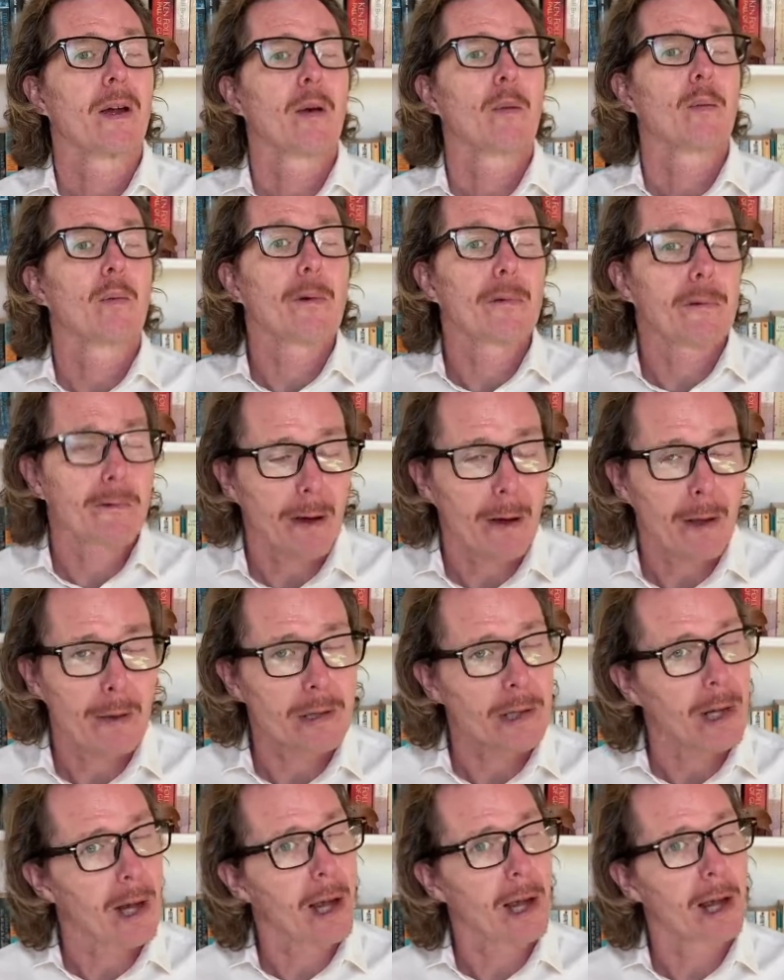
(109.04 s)
We found
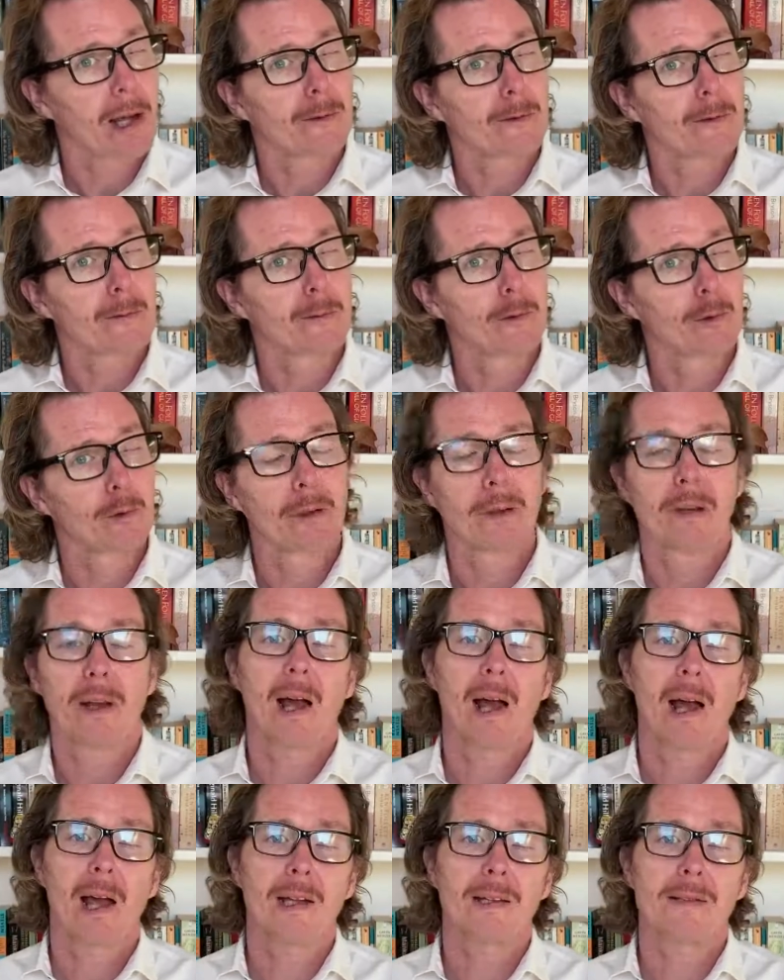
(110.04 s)
a handful,
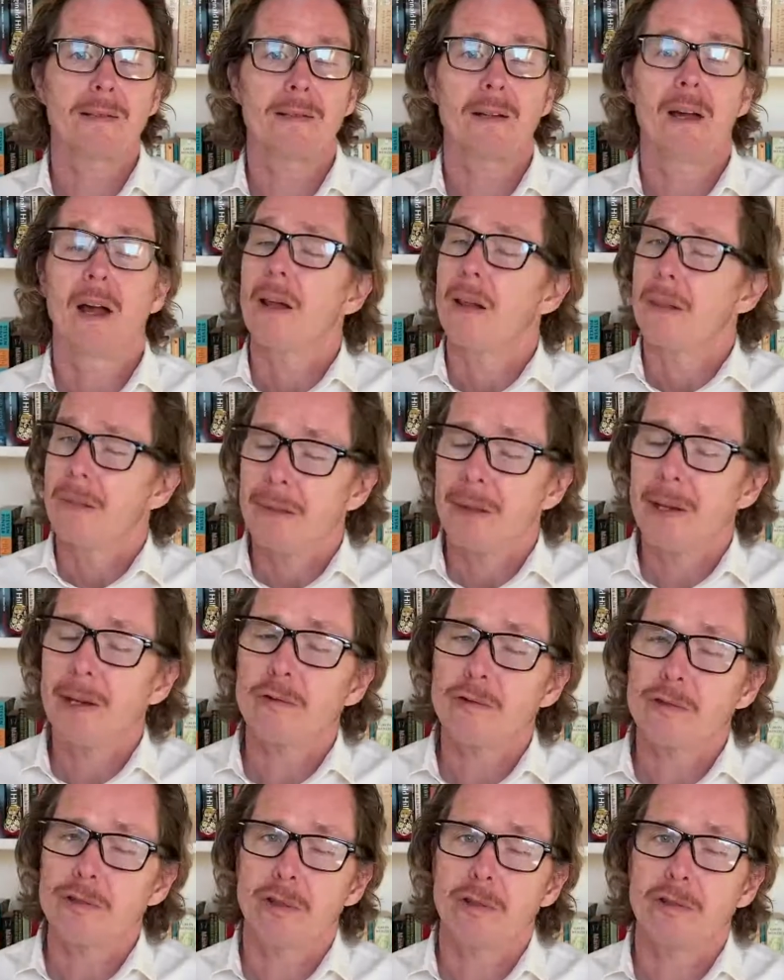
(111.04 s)
and
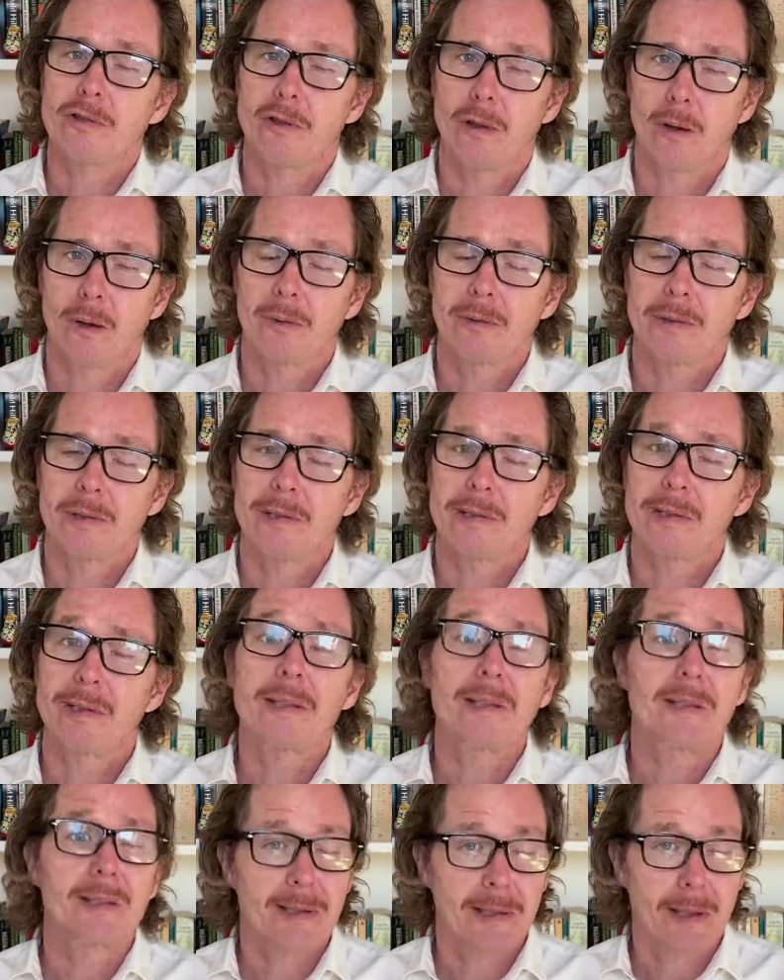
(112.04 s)
nature told us
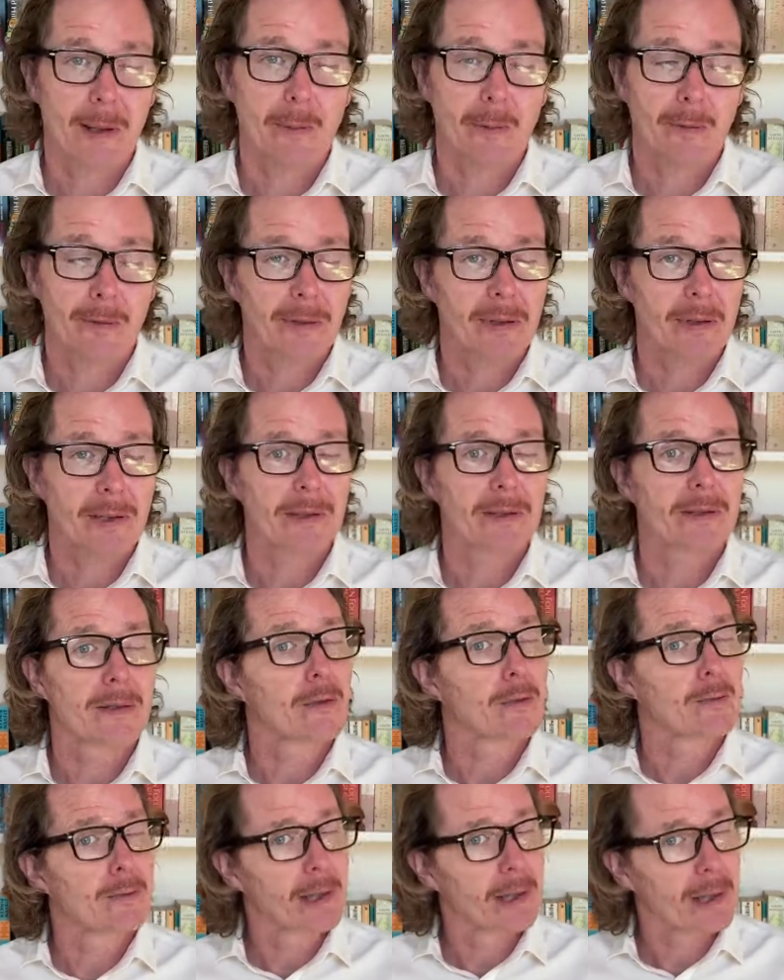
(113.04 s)
that some of these are
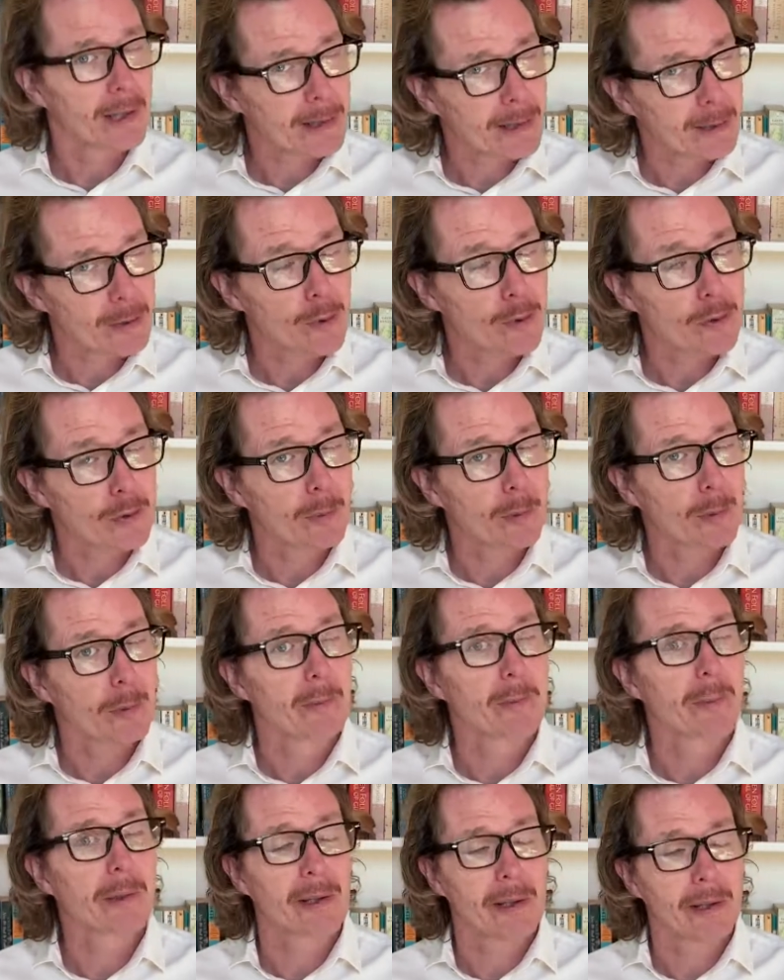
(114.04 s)
really suitable
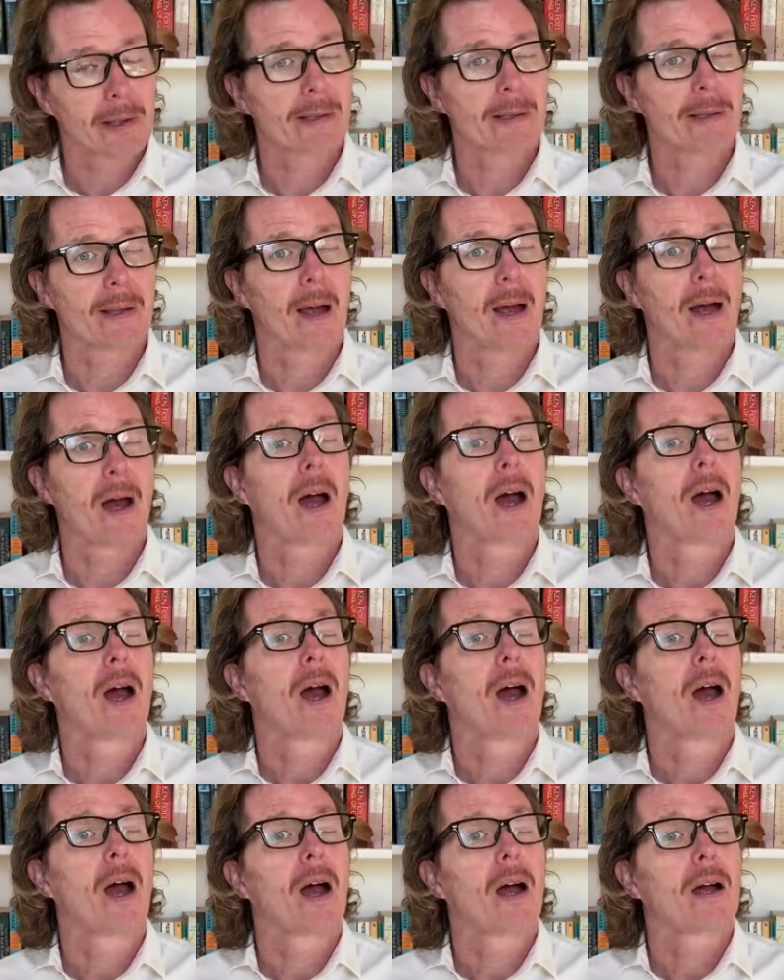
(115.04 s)
because they're
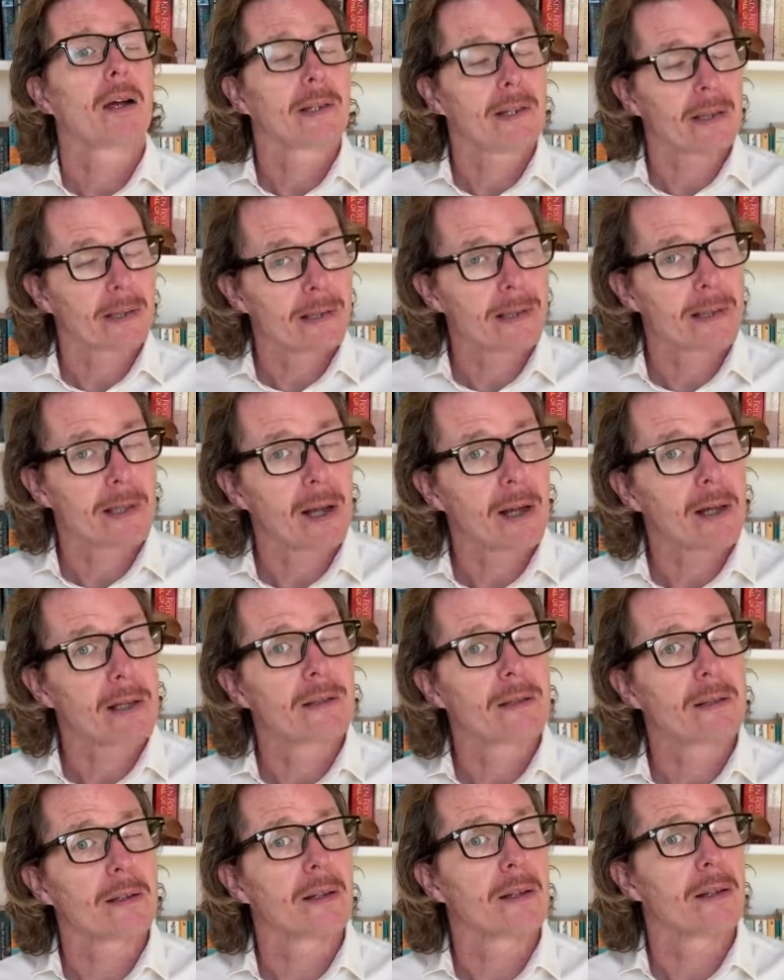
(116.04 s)

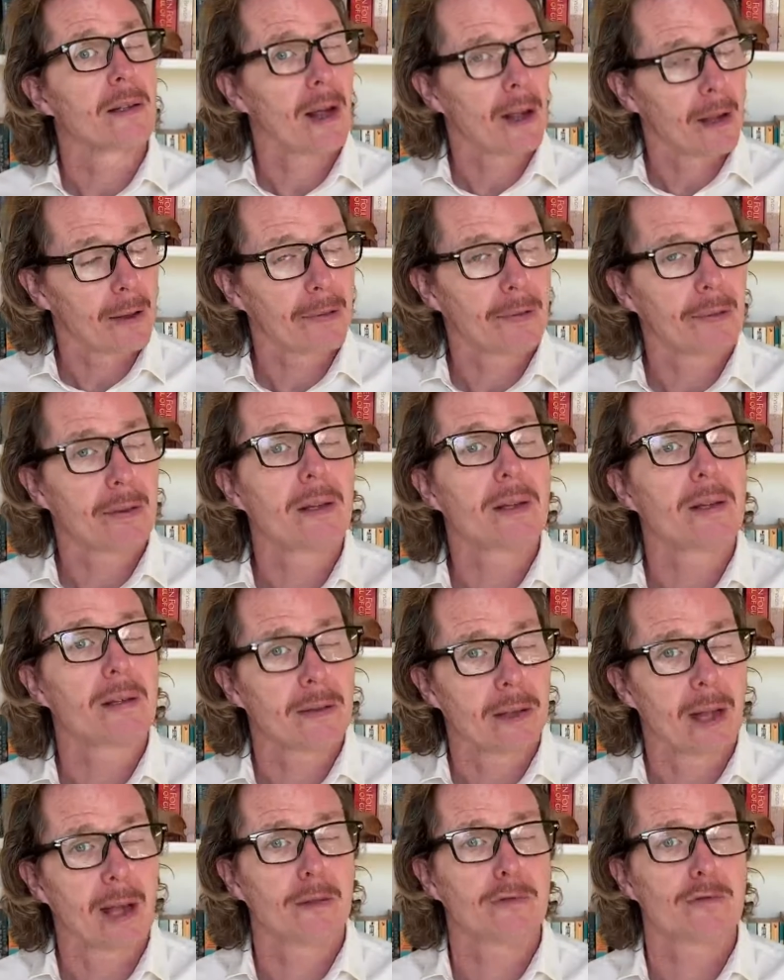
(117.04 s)
contained in healthy,
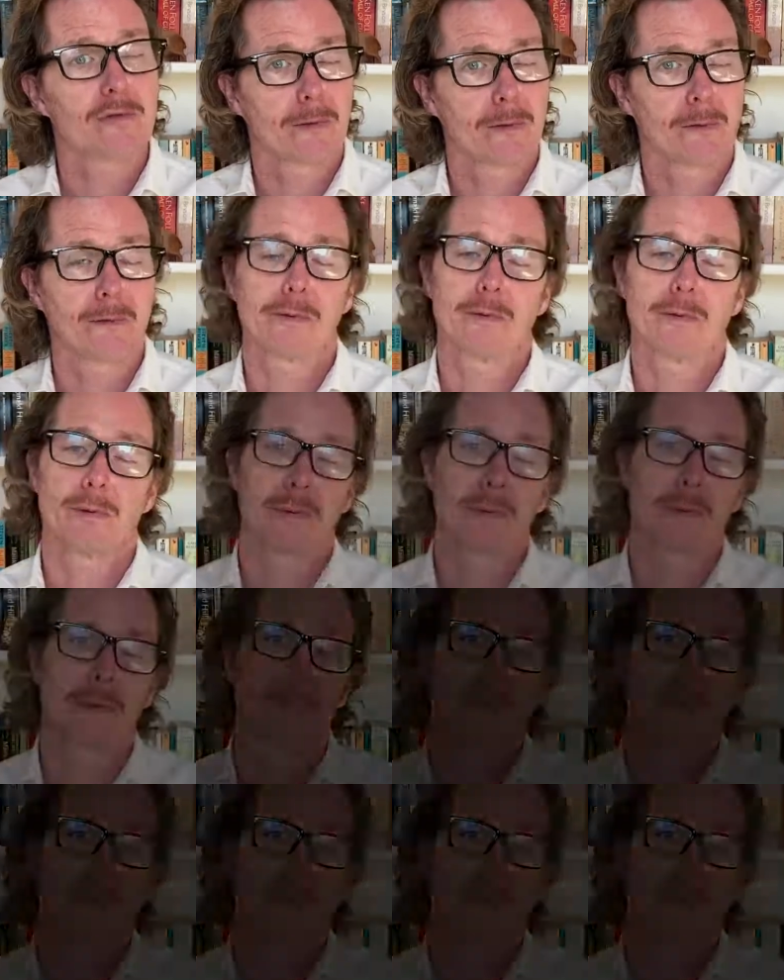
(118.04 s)
natural foods.